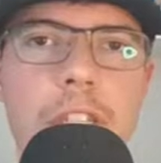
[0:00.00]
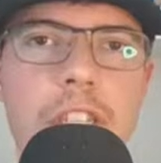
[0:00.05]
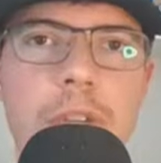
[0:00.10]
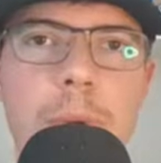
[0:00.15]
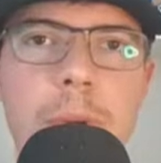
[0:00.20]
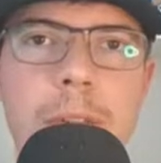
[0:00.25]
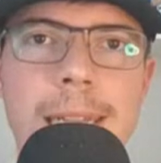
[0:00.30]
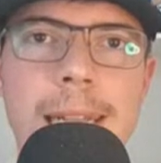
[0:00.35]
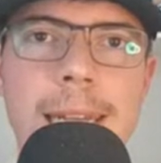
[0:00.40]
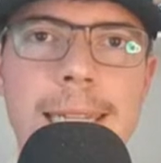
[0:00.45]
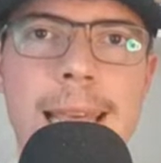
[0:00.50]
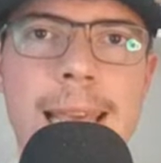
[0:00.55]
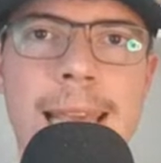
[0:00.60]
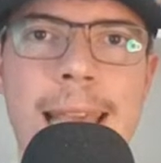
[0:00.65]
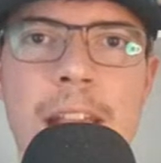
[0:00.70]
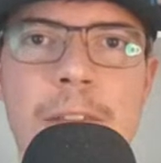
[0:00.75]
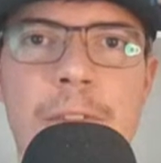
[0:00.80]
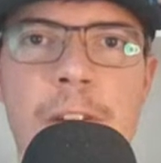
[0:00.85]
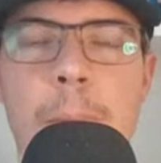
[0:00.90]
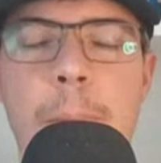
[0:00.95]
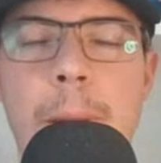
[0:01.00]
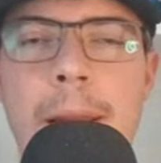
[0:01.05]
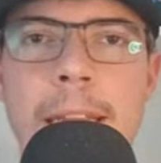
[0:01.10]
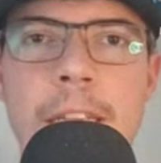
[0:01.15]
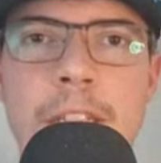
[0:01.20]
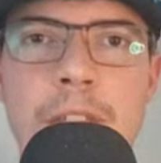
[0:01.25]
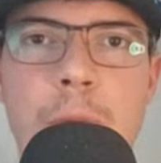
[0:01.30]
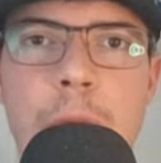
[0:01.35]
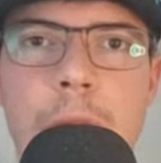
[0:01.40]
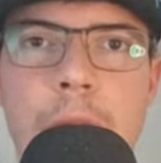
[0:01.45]
it wasn't really like they gave up
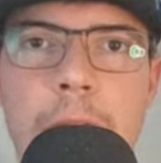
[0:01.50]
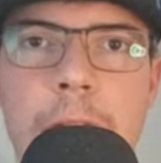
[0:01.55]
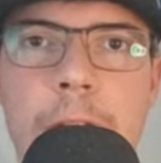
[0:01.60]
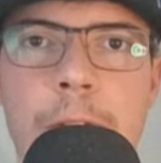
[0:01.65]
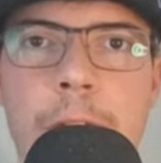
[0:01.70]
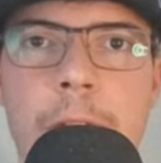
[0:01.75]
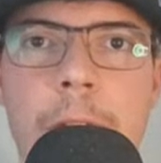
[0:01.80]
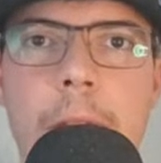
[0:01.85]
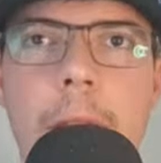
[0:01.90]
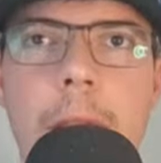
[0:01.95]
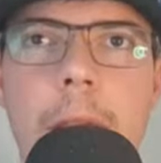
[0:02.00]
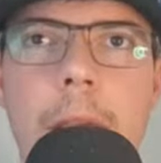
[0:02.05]
any sort of,